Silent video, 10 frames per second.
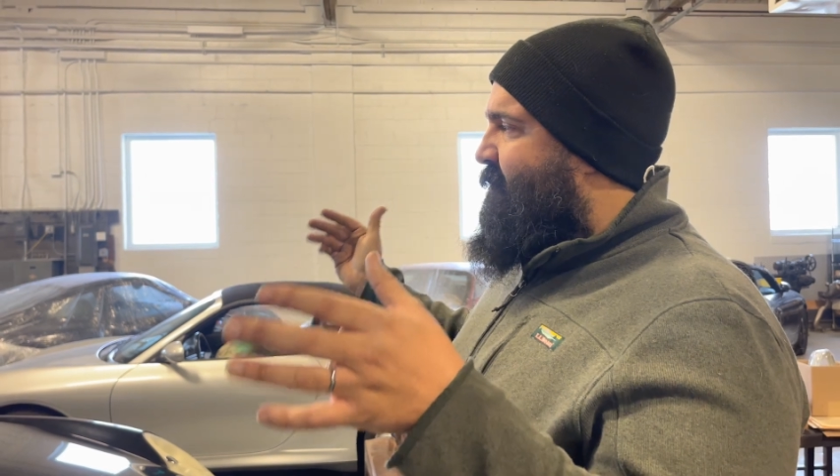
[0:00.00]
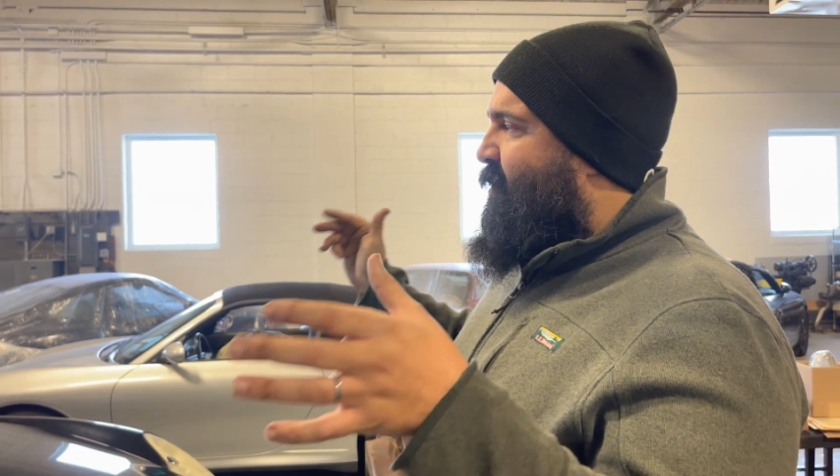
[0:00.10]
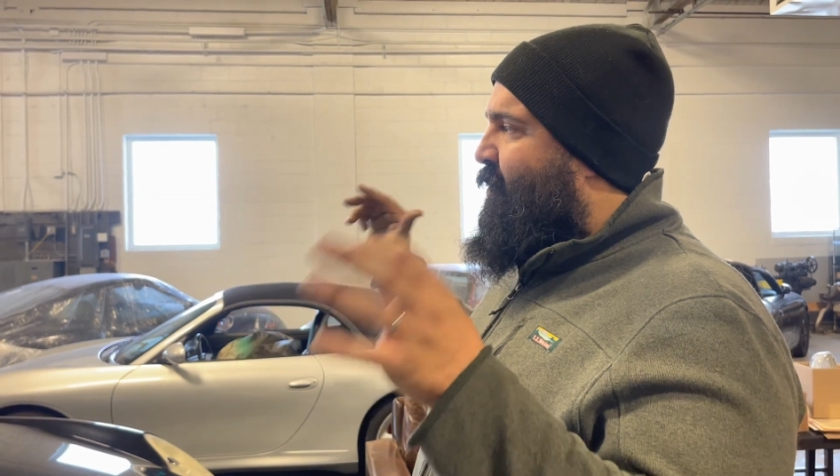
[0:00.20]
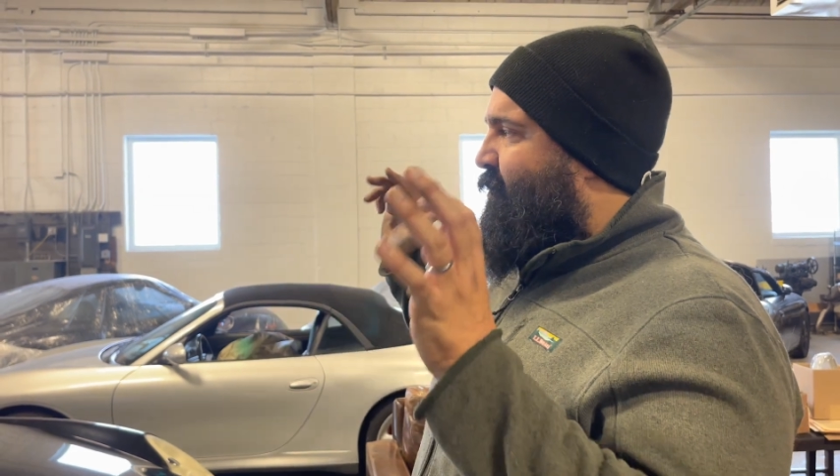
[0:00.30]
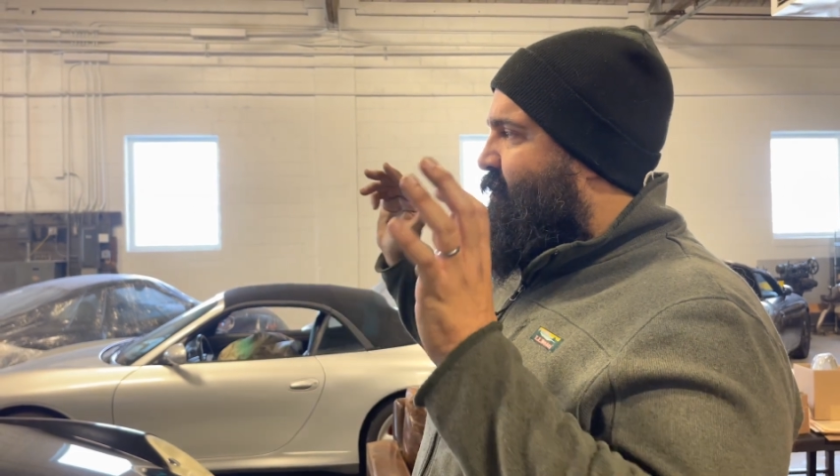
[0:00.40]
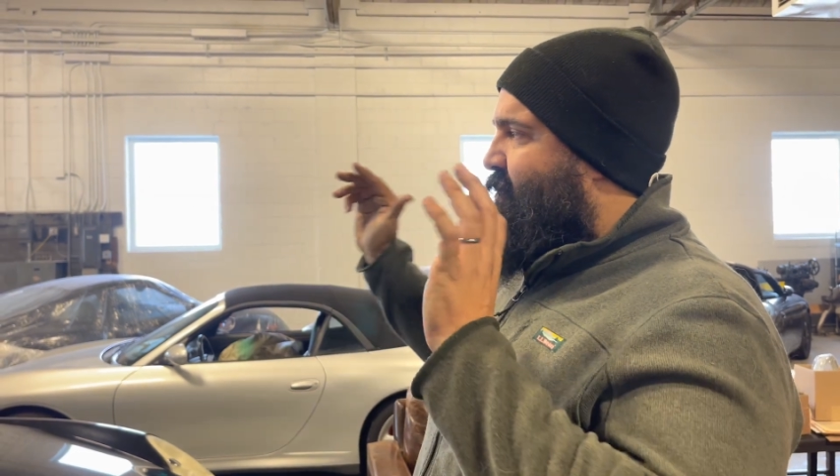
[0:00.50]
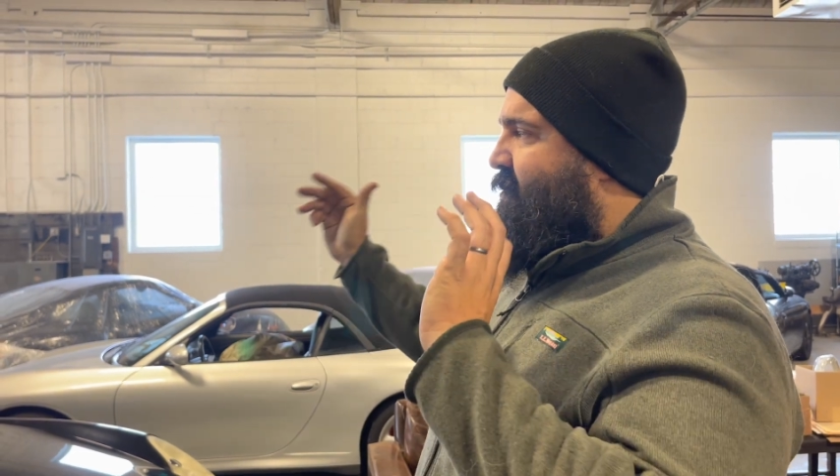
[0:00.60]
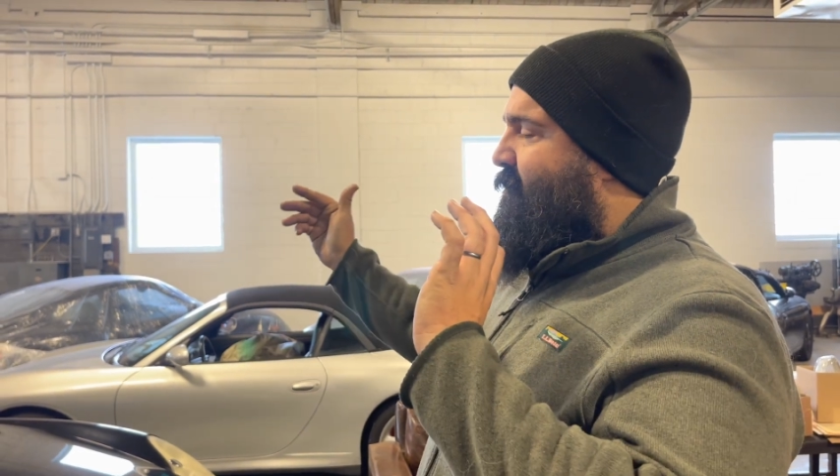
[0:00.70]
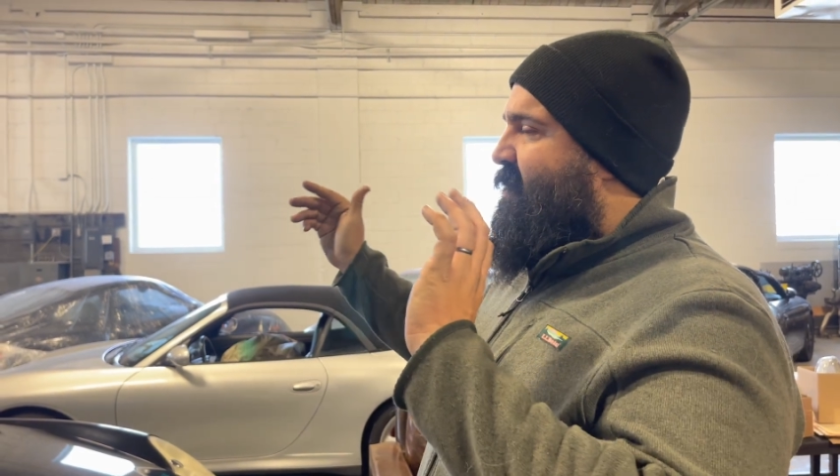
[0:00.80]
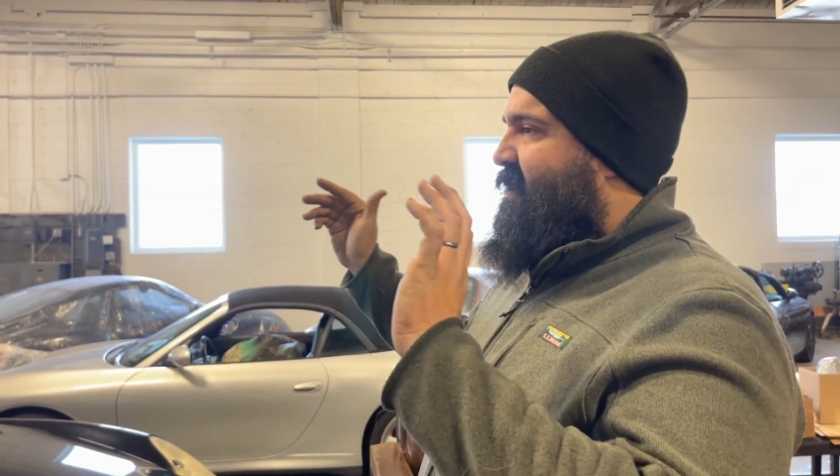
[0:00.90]
but also
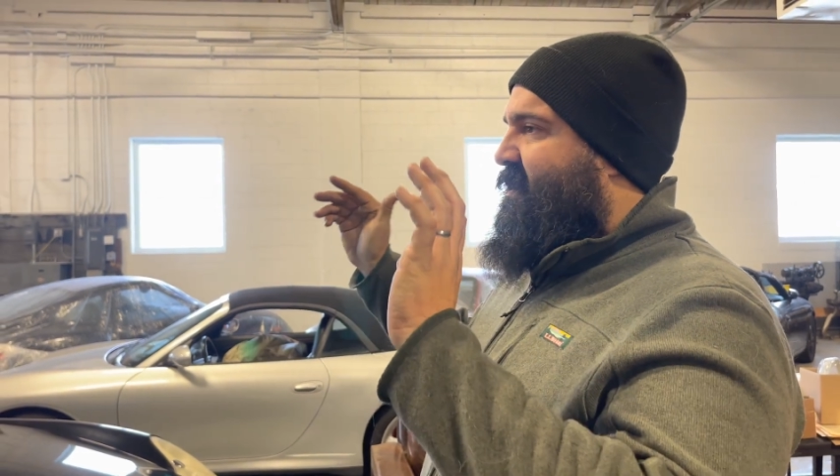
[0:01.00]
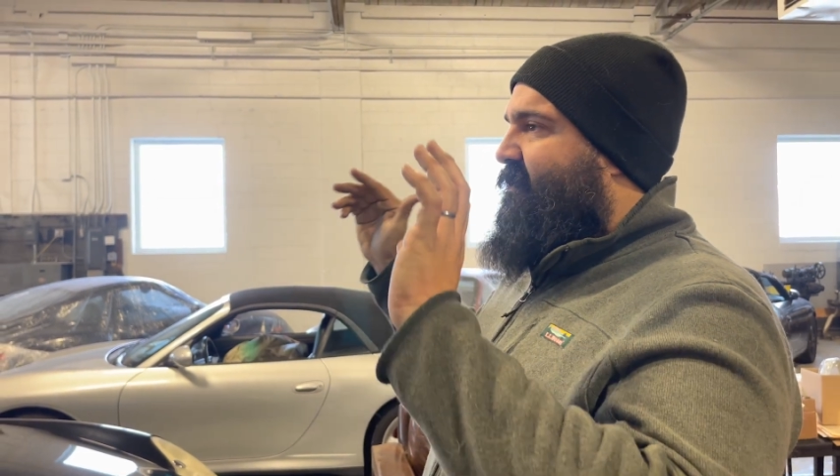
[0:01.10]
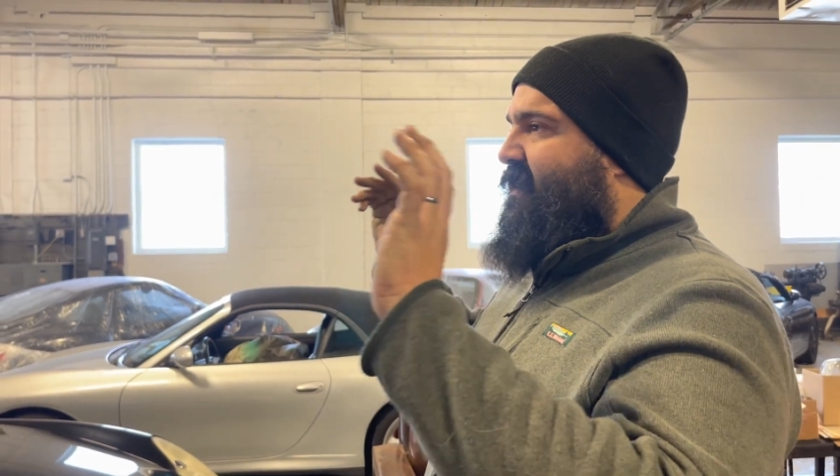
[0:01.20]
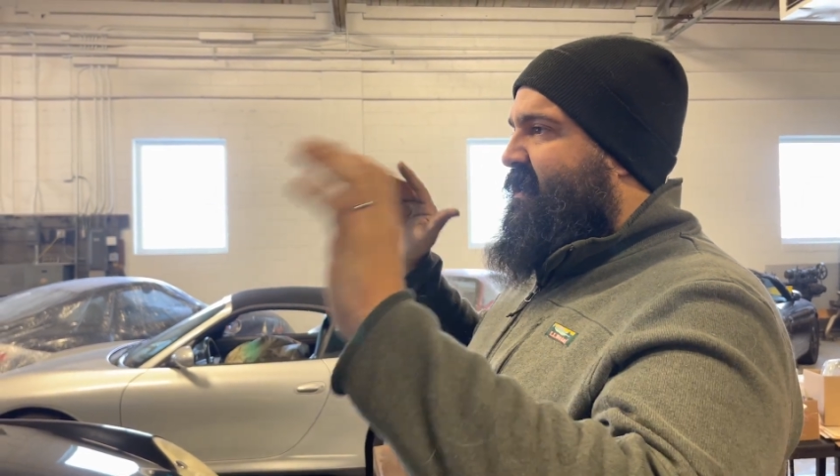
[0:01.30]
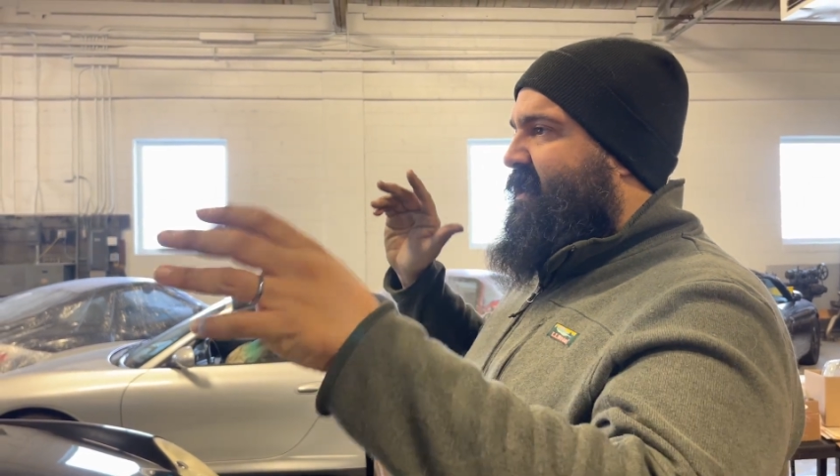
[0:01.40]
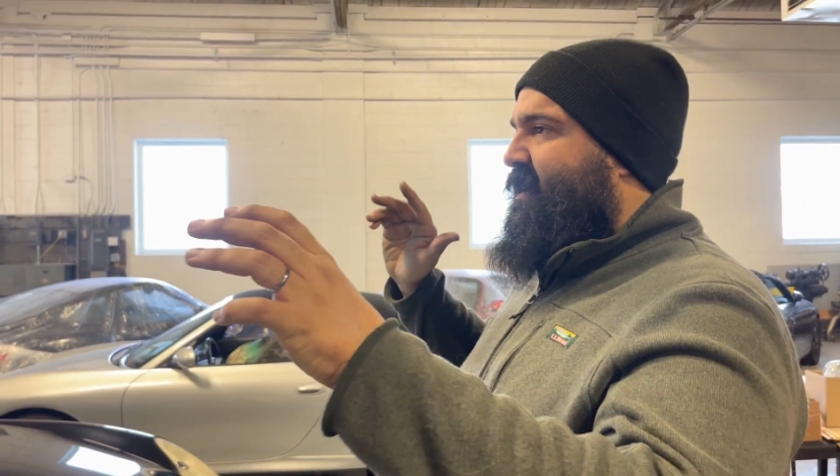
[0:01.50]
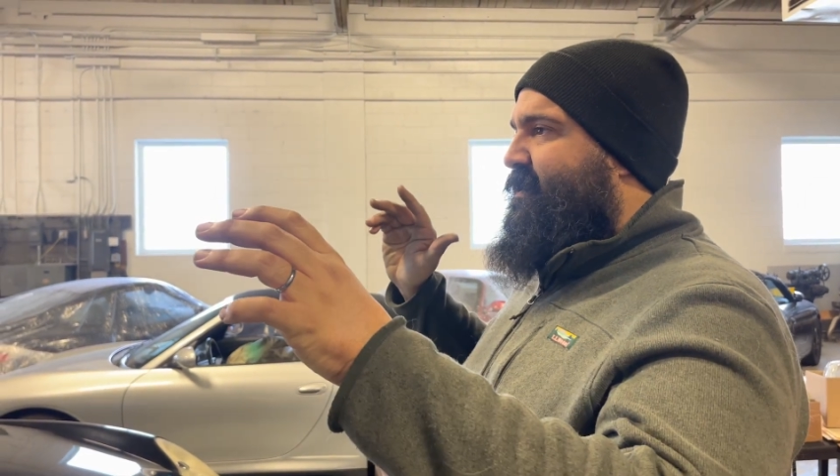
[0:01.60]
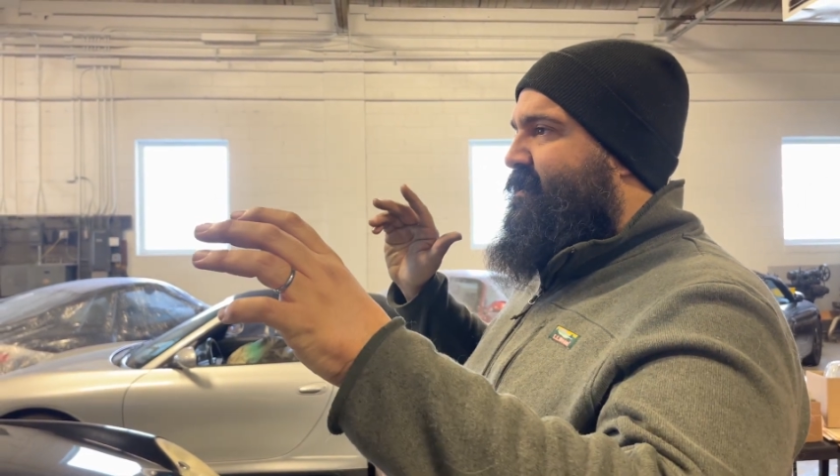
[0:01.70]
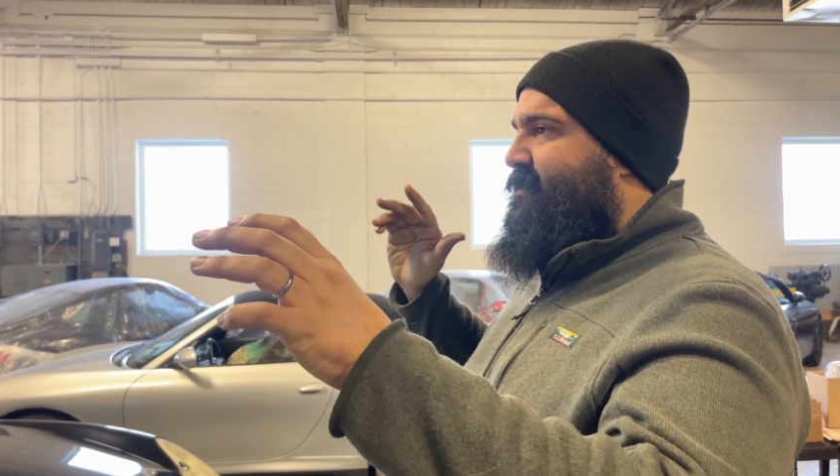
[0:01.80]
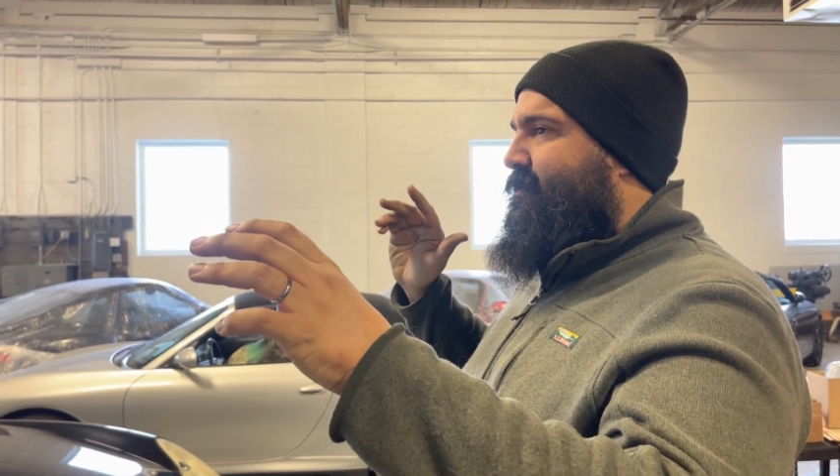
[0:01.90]
some of the stuff that's
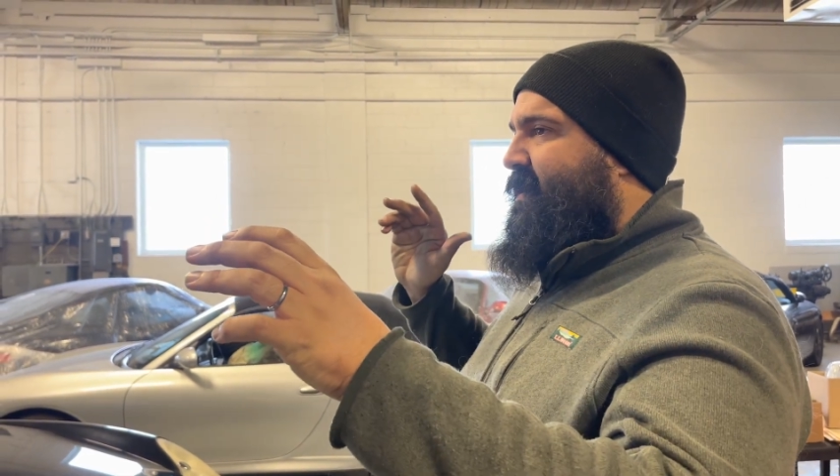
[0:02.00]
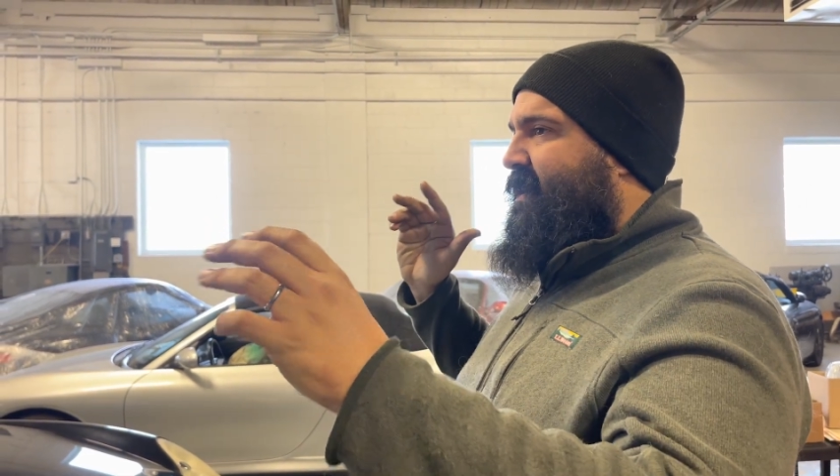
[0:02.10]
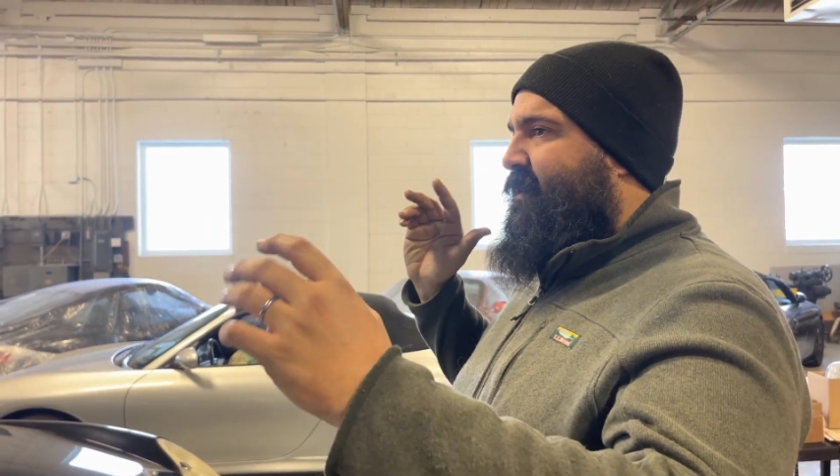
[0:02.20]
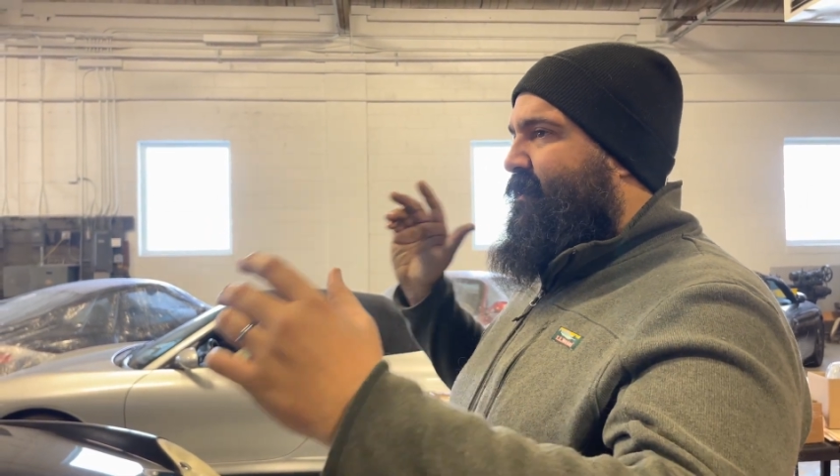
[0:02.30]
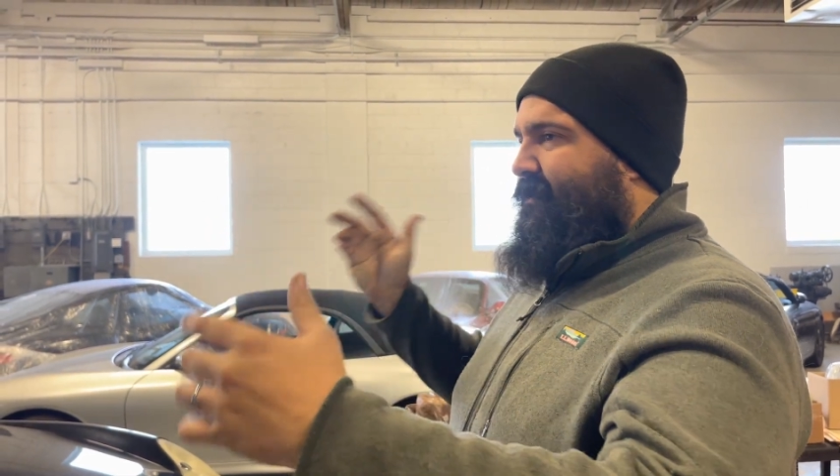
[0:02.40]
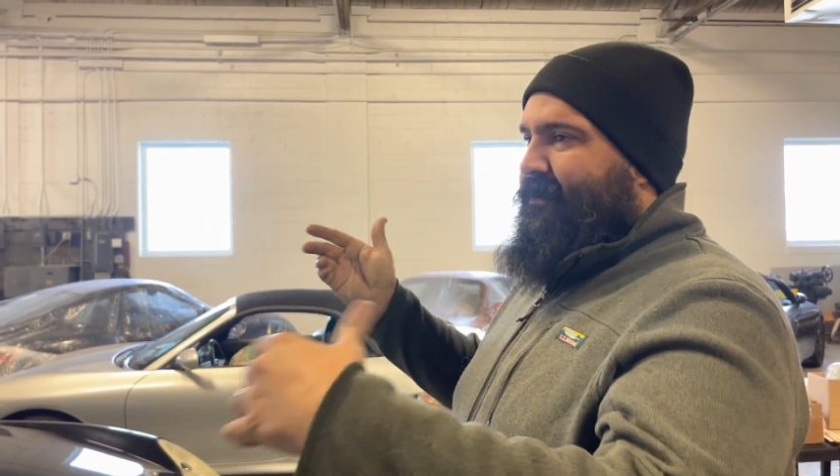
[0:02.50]
here, but then,